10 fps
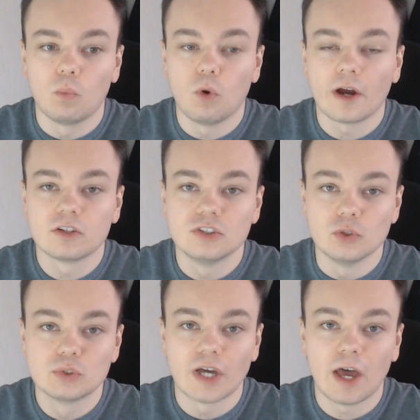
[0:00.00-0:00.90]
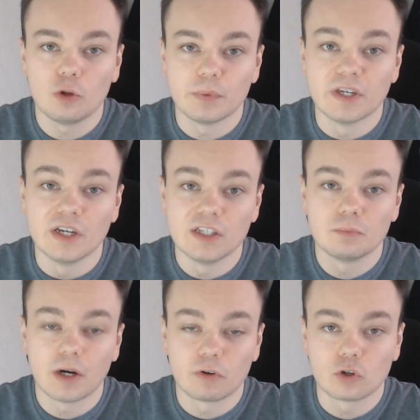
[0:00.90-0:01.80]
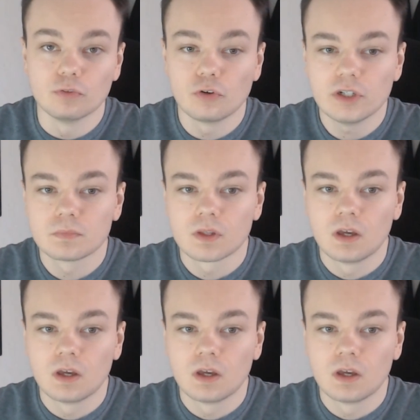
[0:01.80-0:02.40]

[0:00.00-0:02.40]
I could do to help aid my recovery.